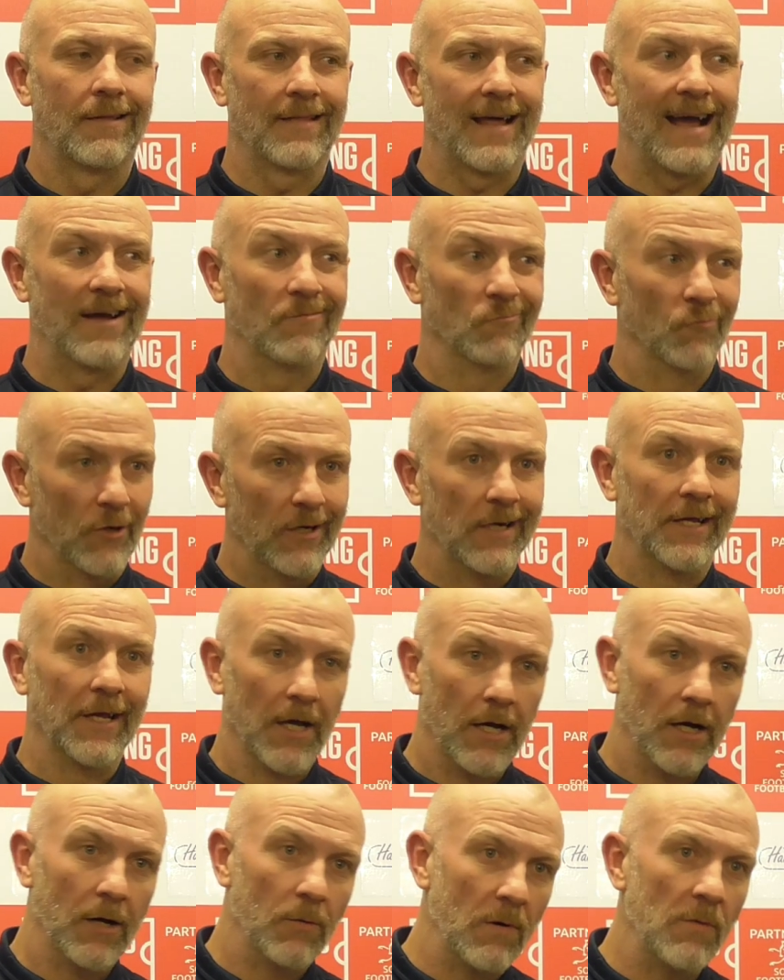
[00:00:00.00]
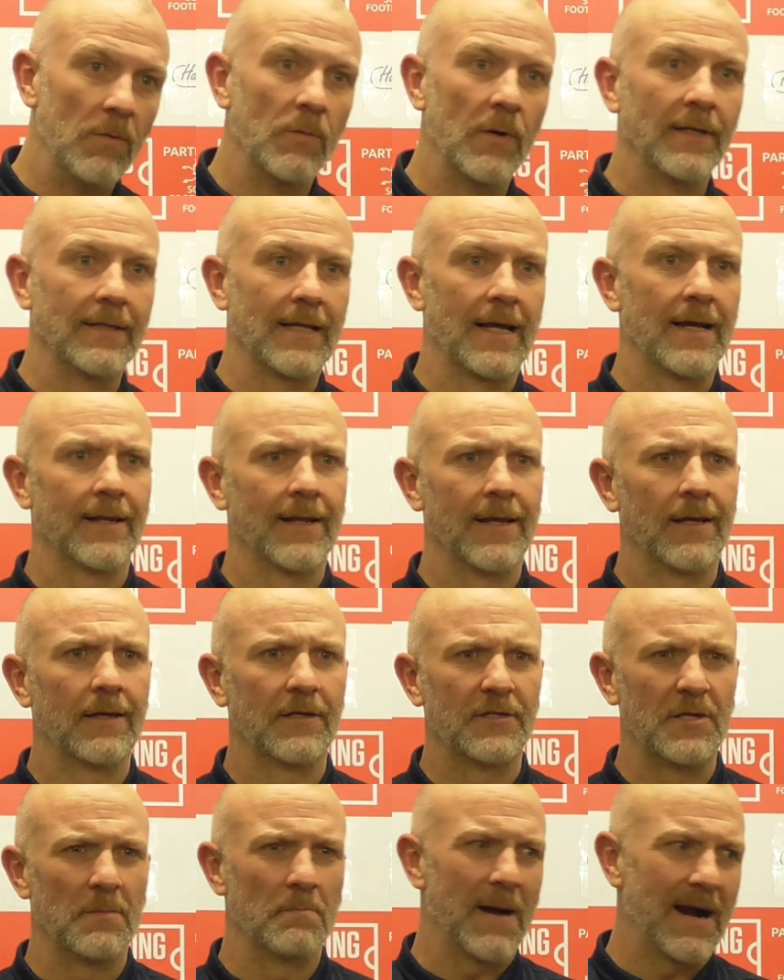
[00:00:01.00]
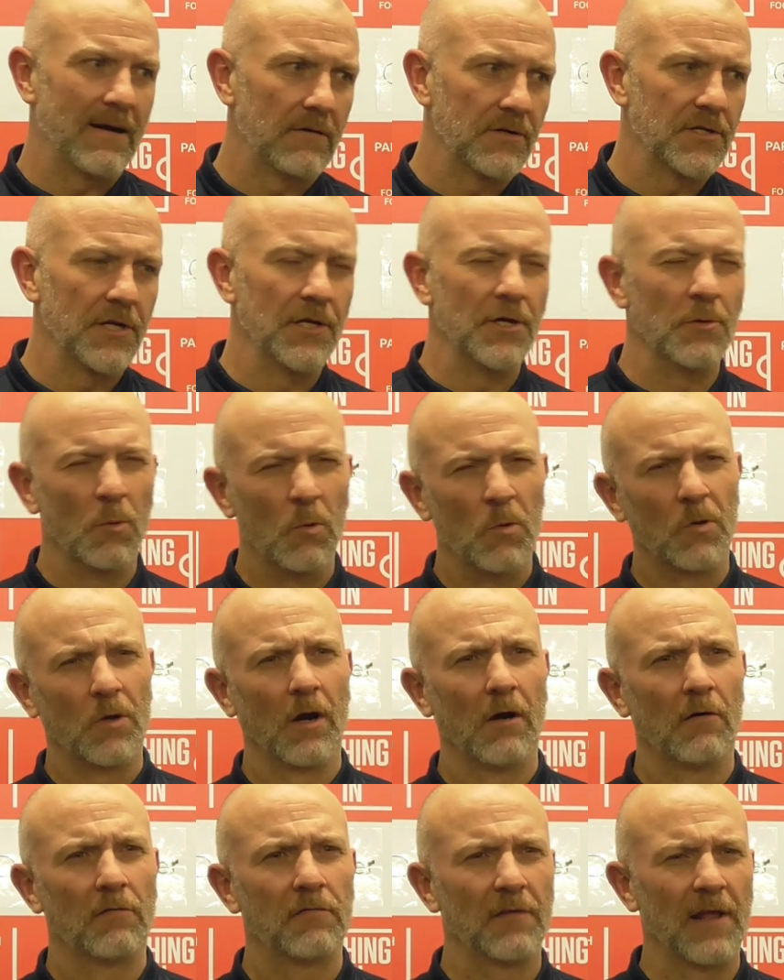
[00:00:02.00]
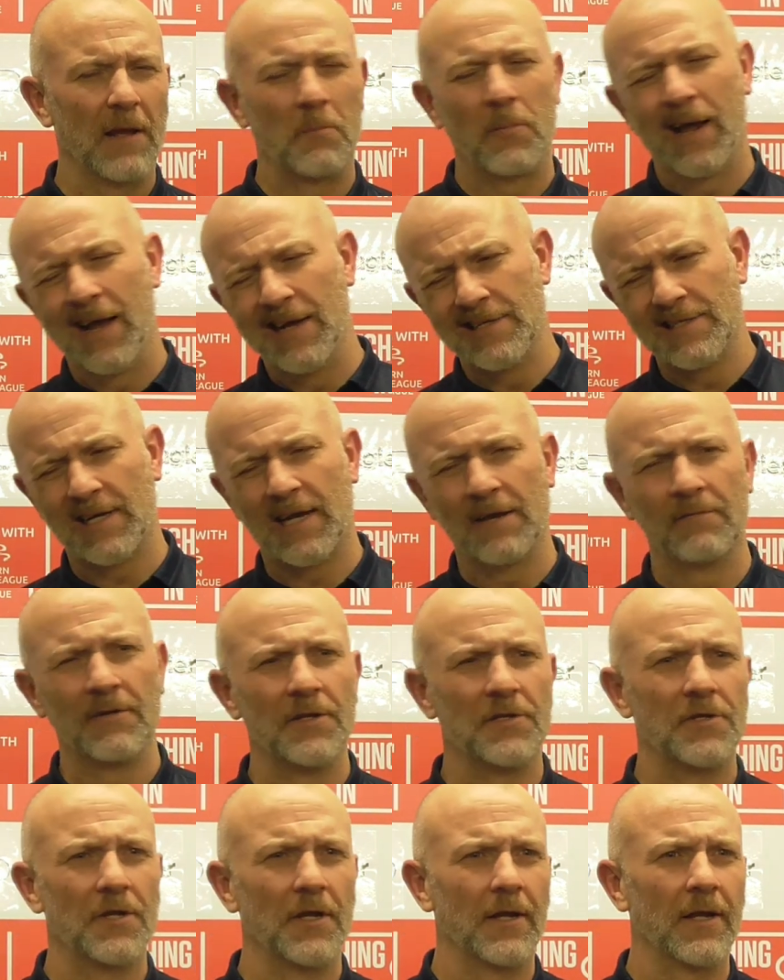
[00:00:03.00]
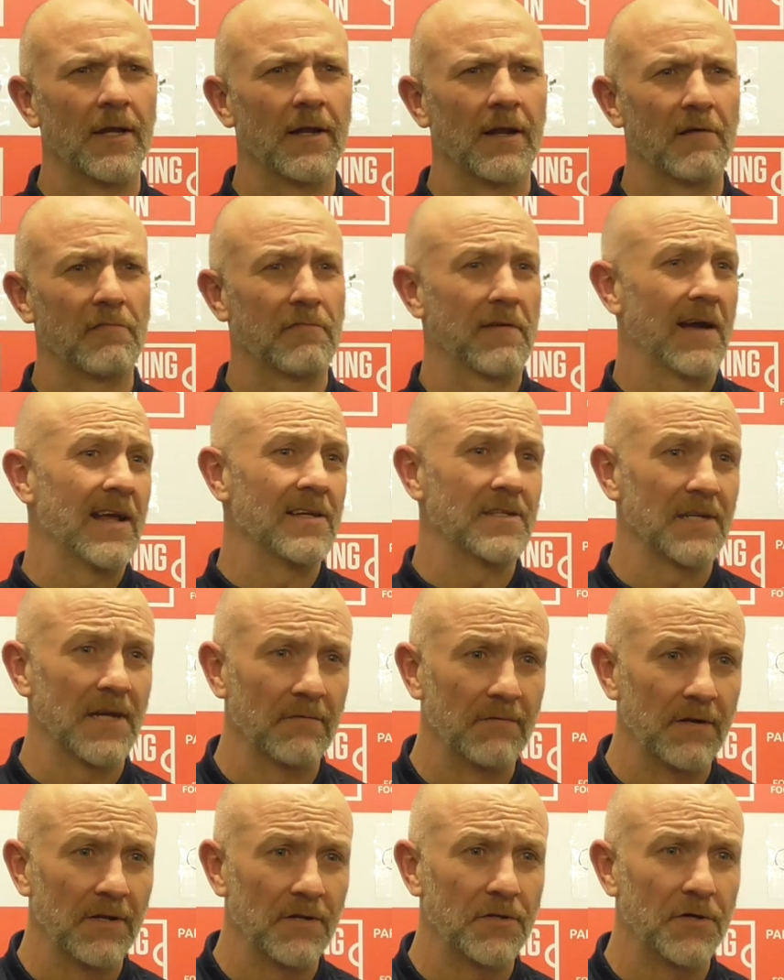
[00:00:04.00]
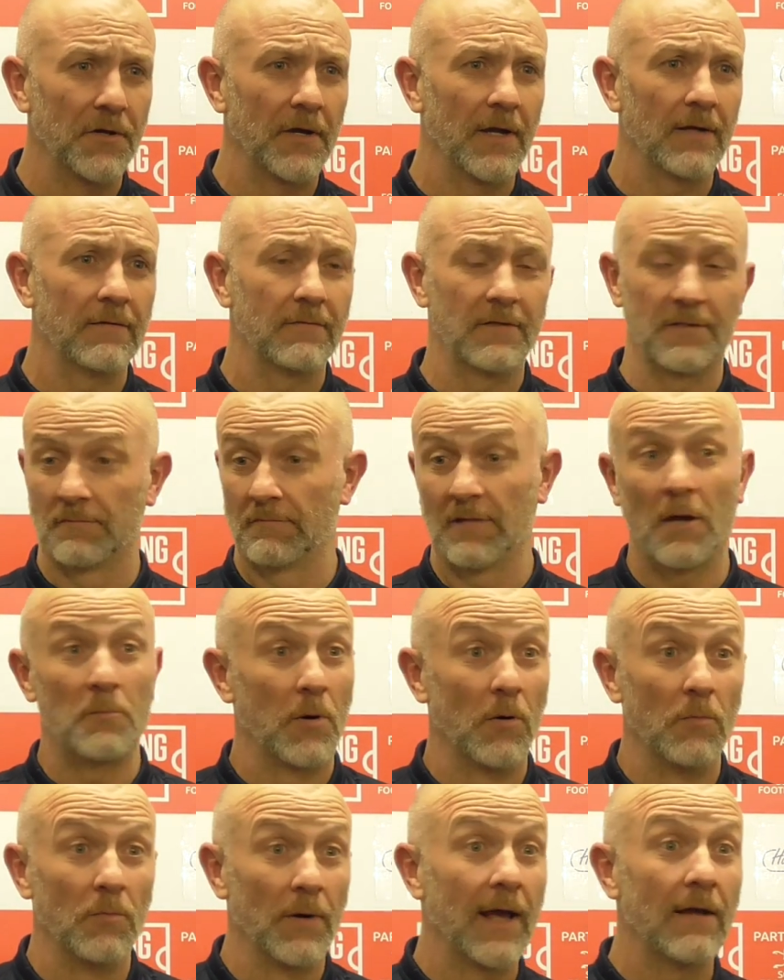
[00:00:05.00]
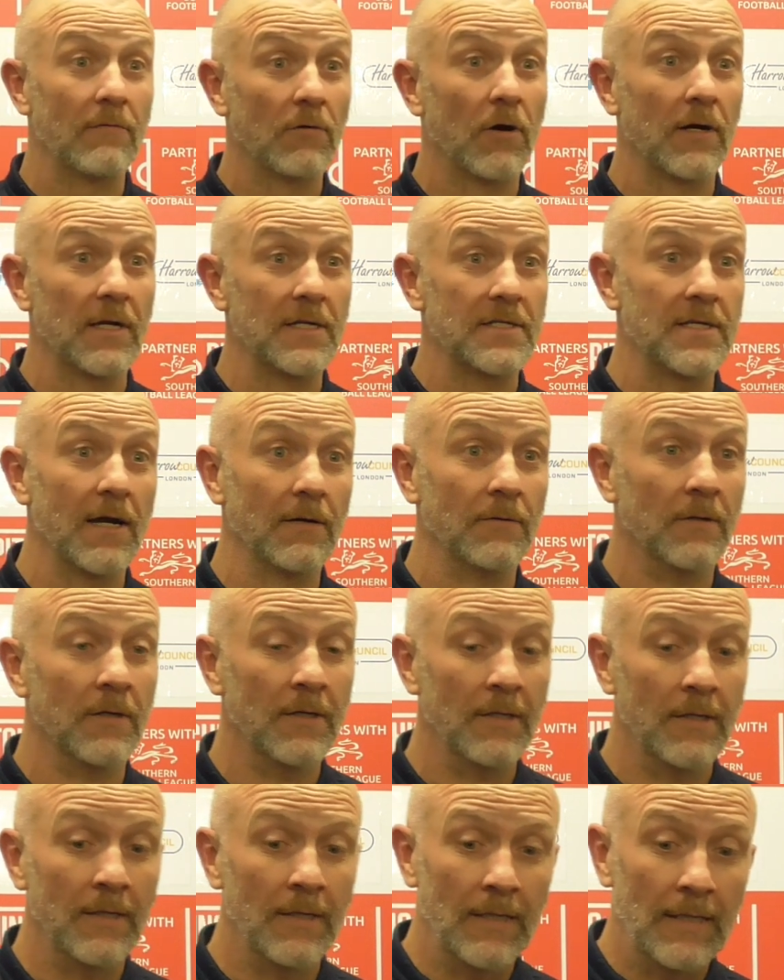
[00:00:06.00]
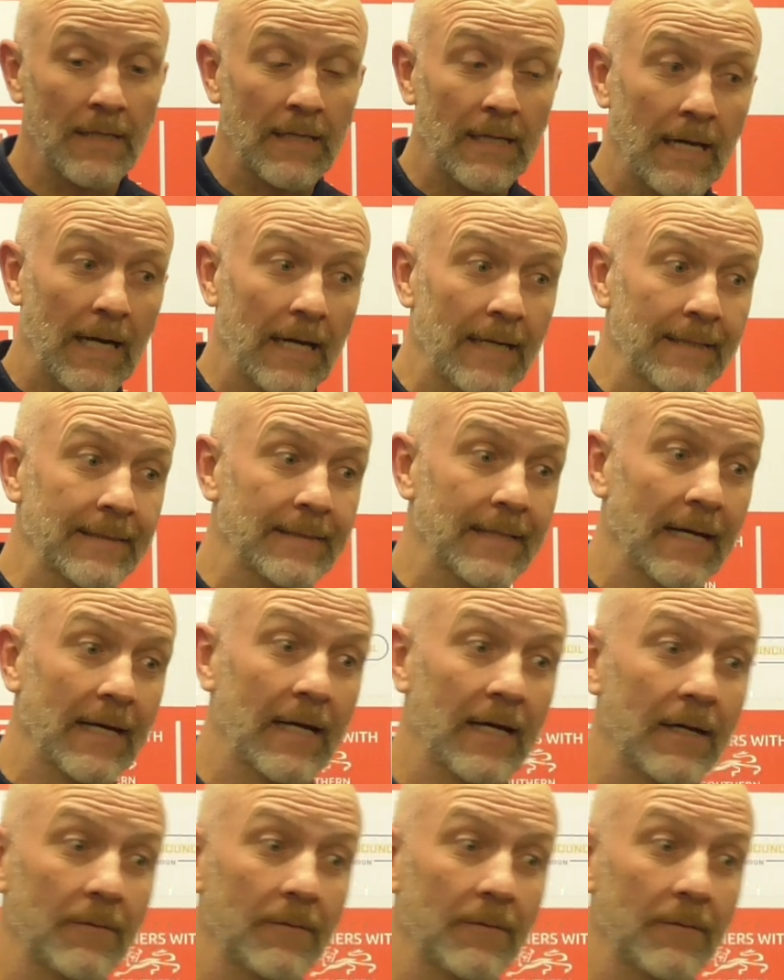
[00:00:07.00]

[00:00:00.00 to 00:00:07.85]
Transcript: that really hurt when we went down there. It's embarrassing, you walk off, their players are giving it to you, their fans are giving it to you. There's no problem with that, rightly so. And